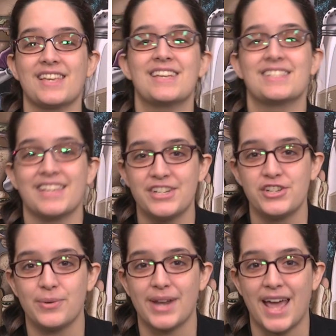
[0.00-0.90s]
is
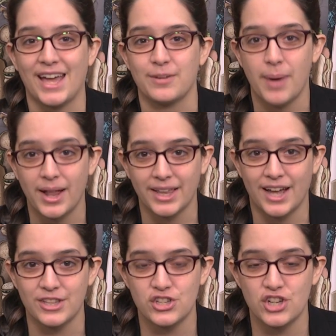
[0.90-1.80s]
Issue at Hand,
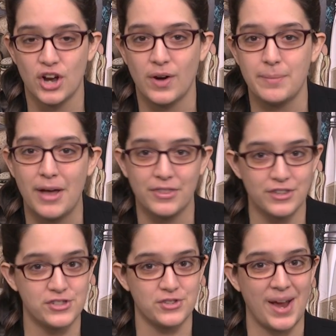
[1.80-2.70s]
Polygon's show about
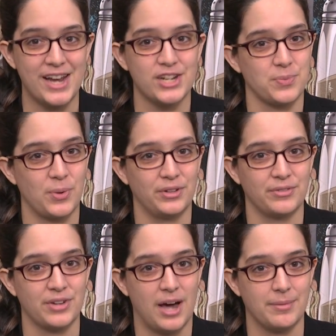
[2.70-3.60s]
the strange world
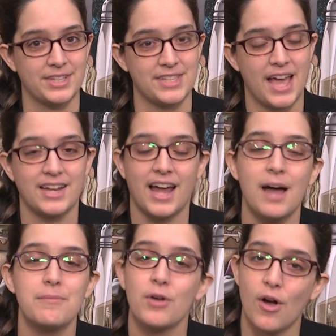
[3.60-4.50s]
of comics, and
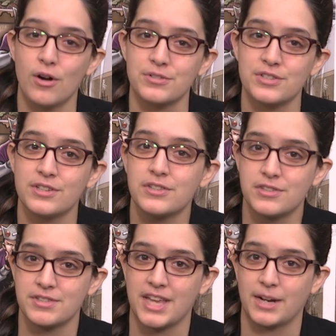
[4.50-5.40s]
I'm your host,
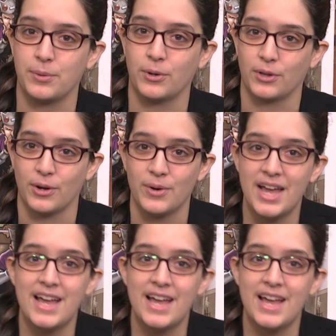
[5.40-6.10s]
Susana Polo.